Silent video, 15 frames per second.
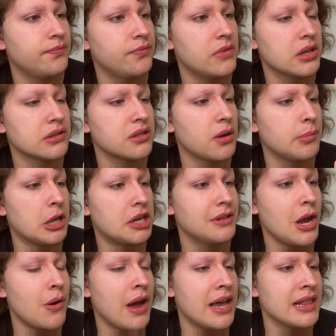There's no blush.
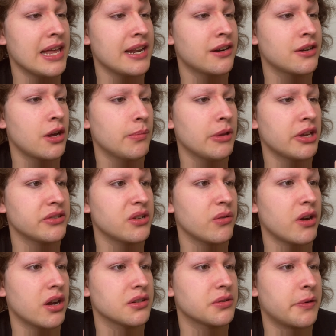No highlighter, no blush, no
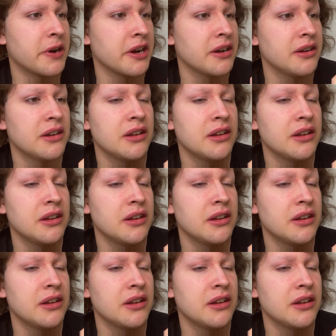contour.